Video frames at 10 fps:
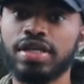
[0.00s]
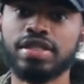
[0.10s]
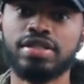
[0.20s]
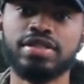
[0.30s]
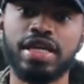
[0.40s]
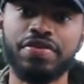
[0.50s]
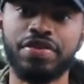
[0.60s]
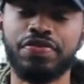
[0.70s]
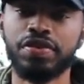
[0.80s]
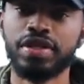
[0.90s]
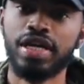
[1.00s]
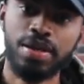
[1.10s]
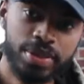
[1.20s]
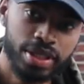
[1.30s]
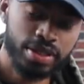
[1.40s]
thanks to Xavier for the
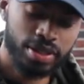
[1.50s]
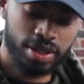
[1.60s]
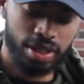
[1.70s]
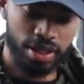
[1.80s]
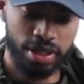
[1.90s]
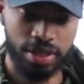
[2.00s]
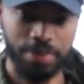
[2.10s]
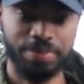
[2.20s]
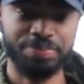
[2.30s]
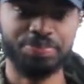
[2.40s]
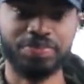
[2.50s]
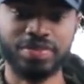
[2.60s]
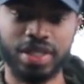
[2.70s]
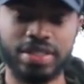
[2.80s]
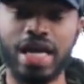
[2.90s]
comment, because